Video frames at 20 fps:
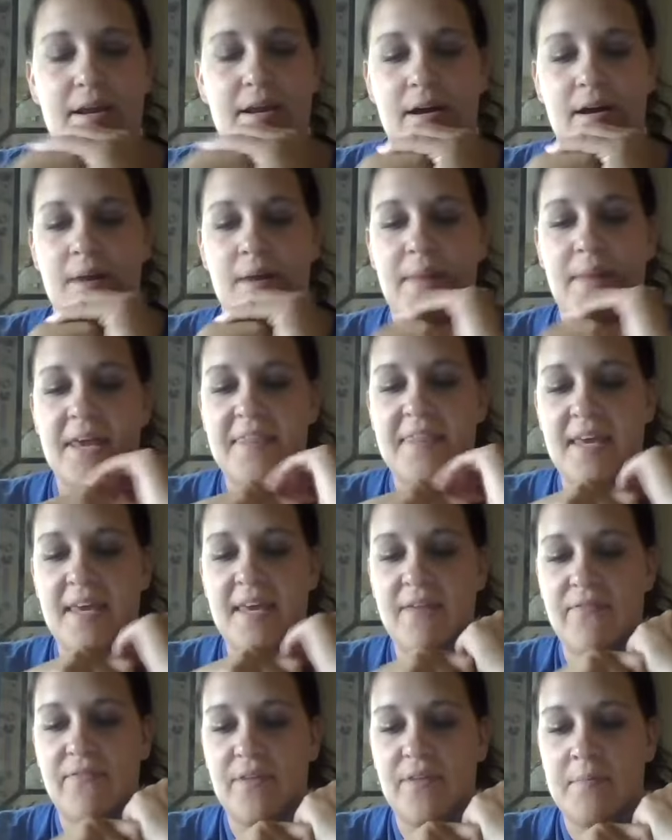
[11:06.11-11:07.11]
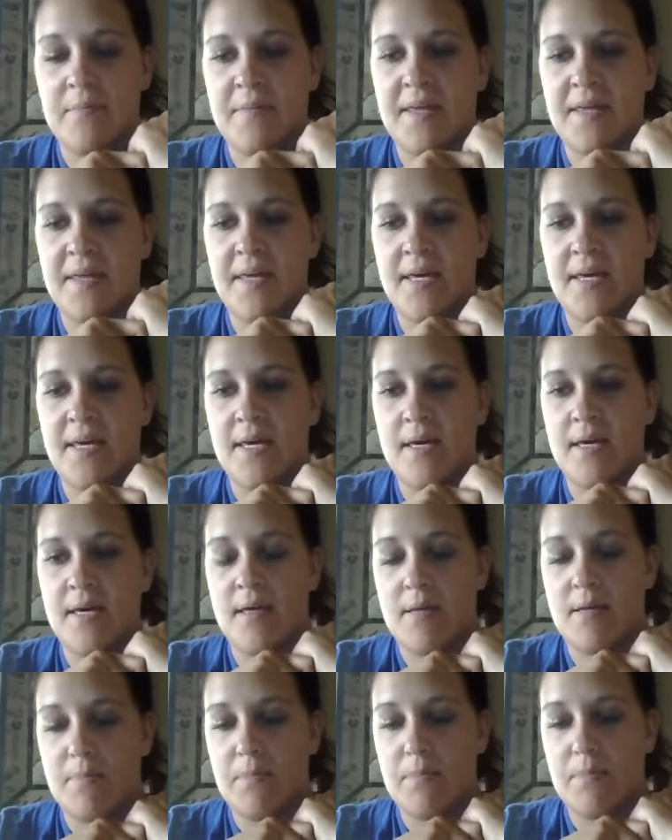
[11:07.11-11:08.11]
I think for me
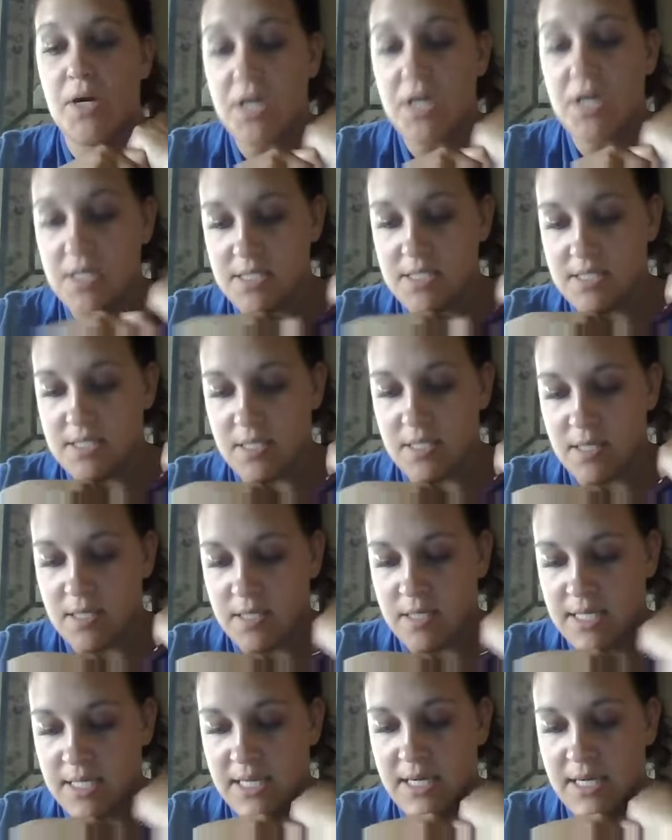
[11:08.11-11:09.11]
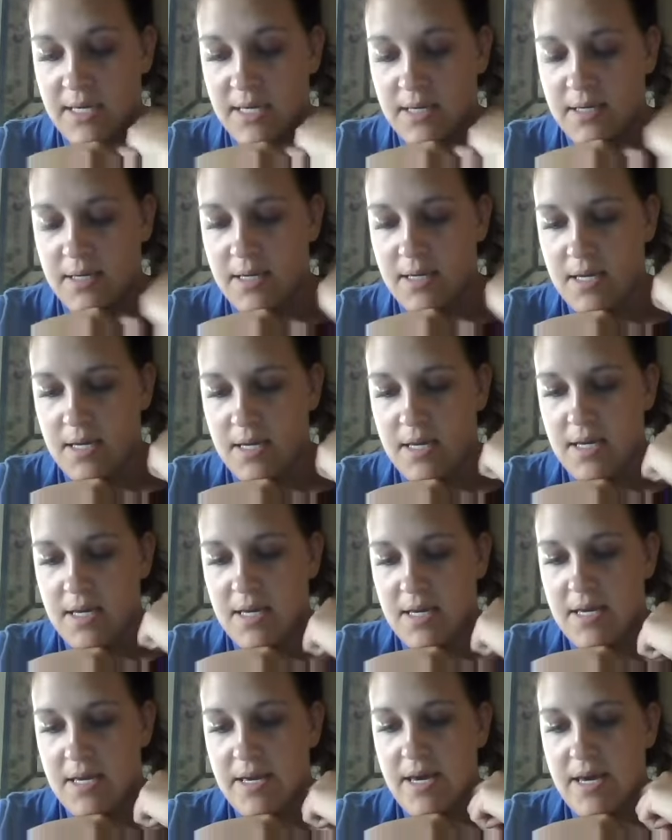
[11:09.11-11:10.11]
personally,
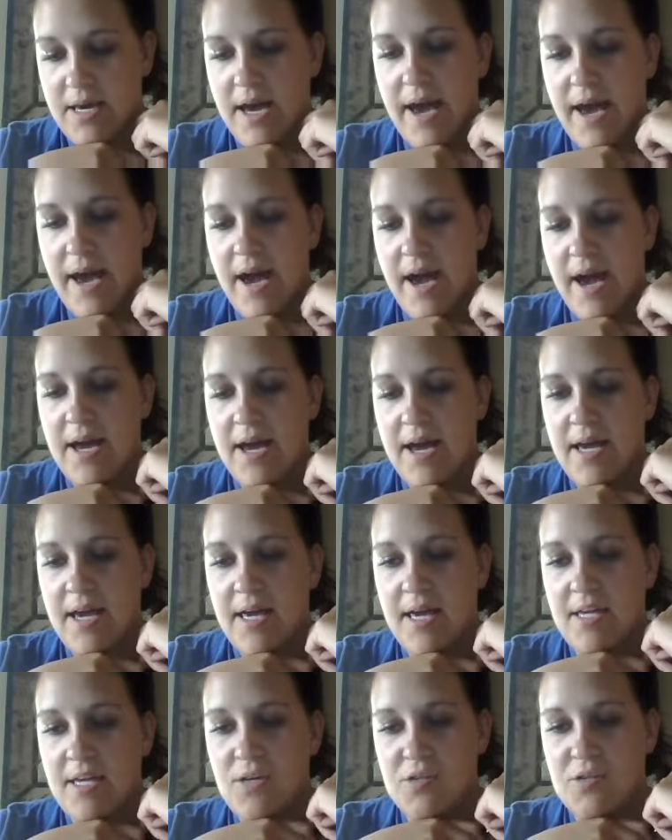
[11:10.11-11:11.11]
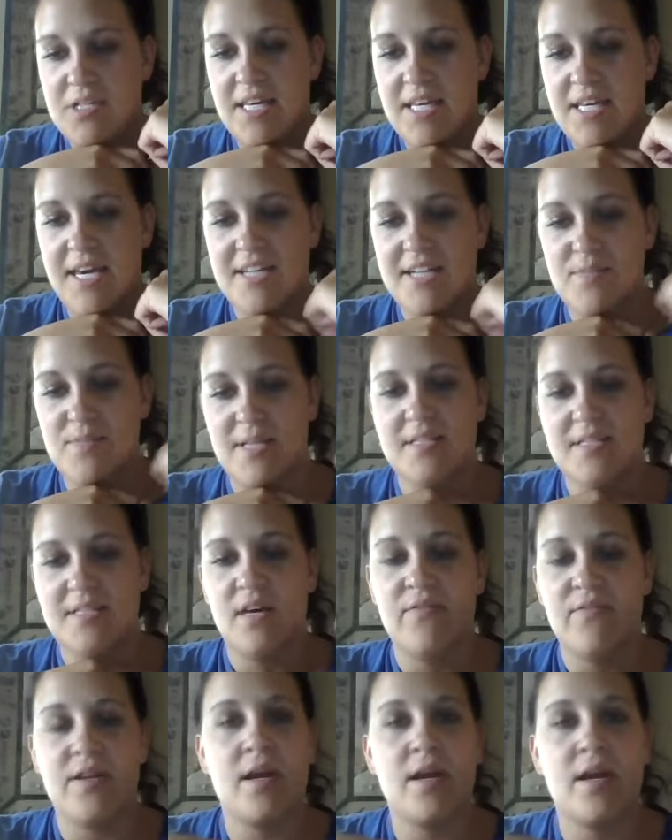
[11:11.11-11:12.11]
I usually catch
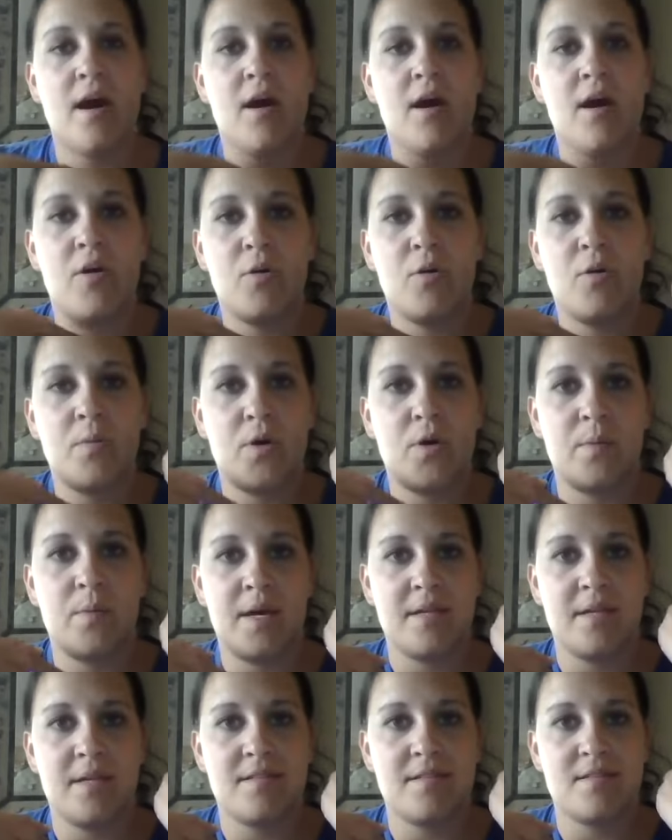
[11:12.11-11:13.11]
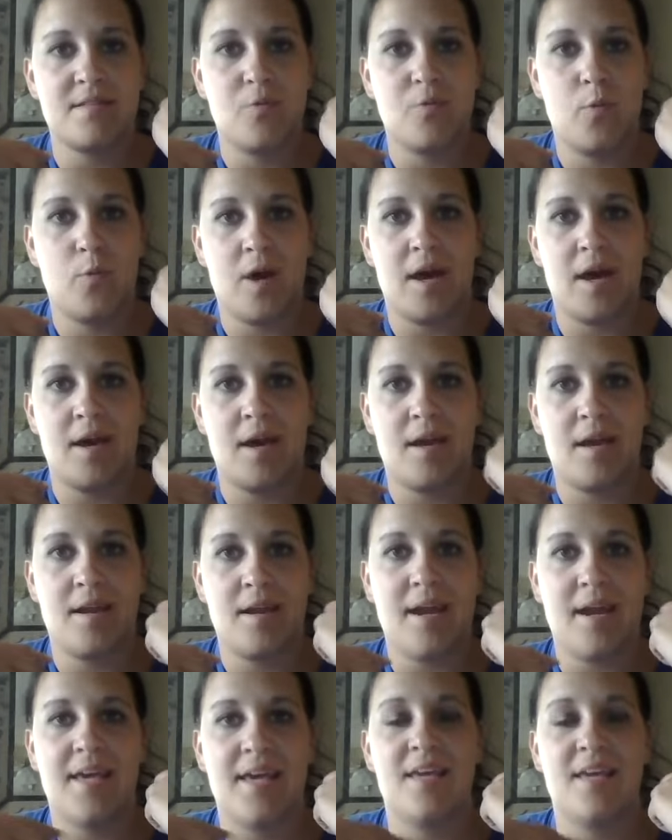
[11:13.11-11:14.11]
myself in uh-oh moments when
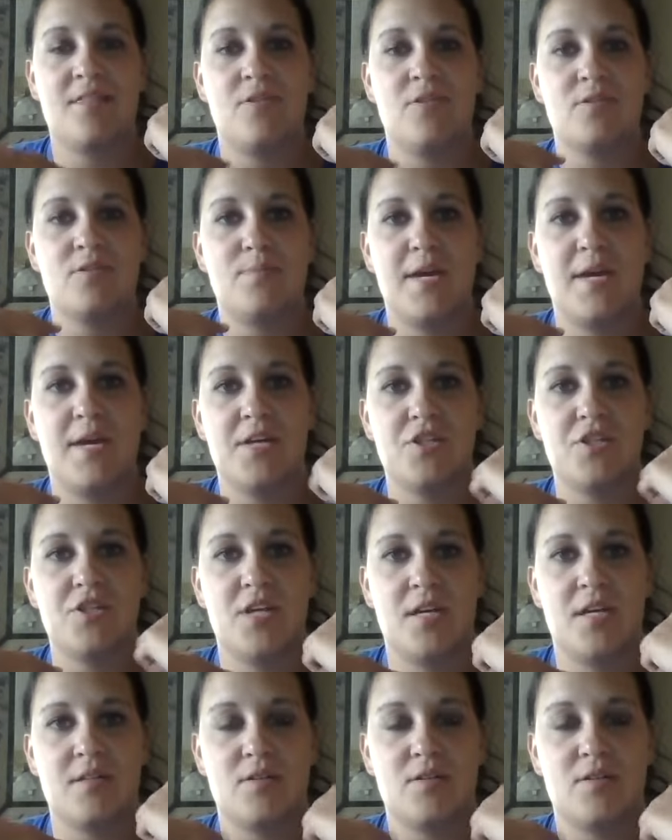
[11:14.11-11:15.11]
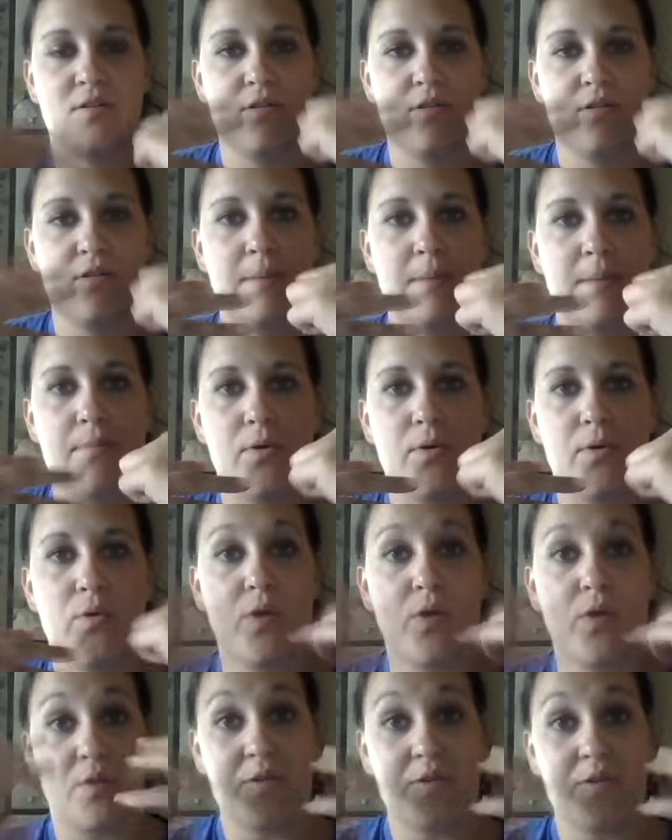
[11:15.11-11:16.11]
I get those patients or those people who
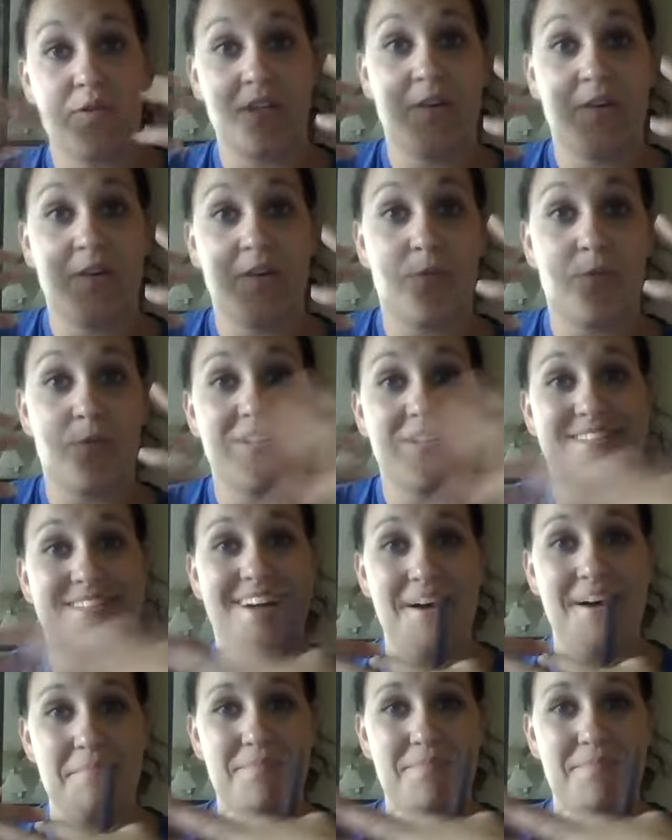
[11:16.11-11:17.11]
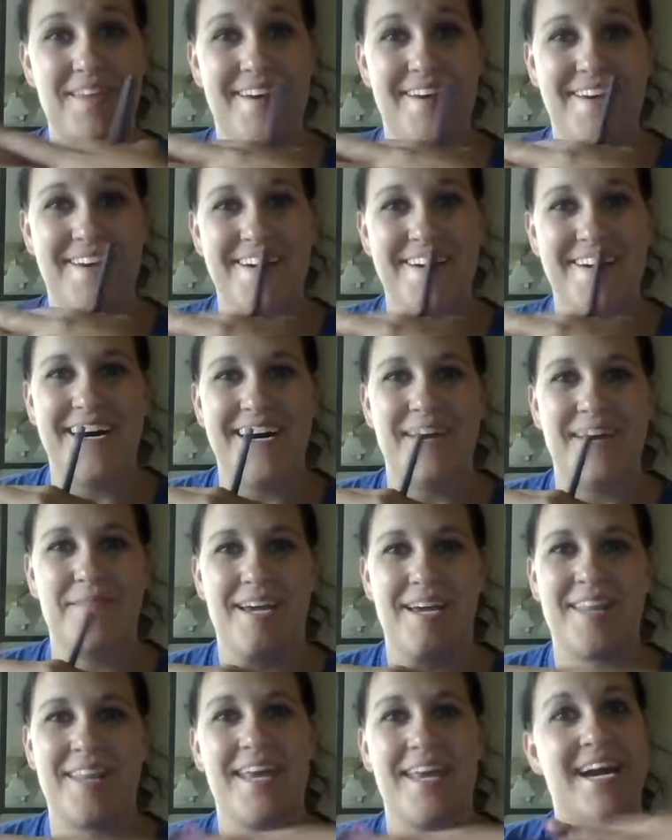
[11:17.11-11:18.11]
are really worked up. And
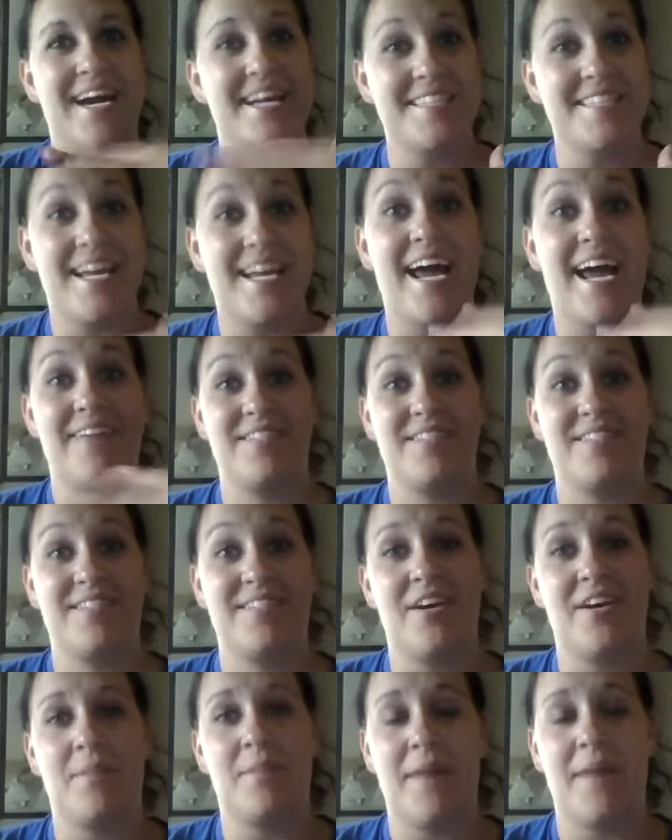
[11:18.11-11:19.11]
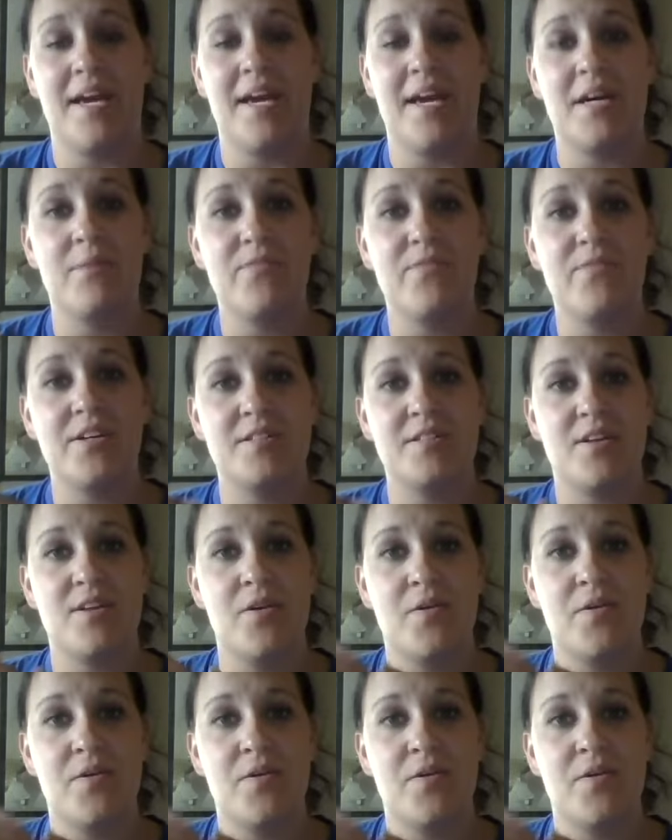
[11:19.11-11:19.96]
like I said, I have to get out of my comfort zone.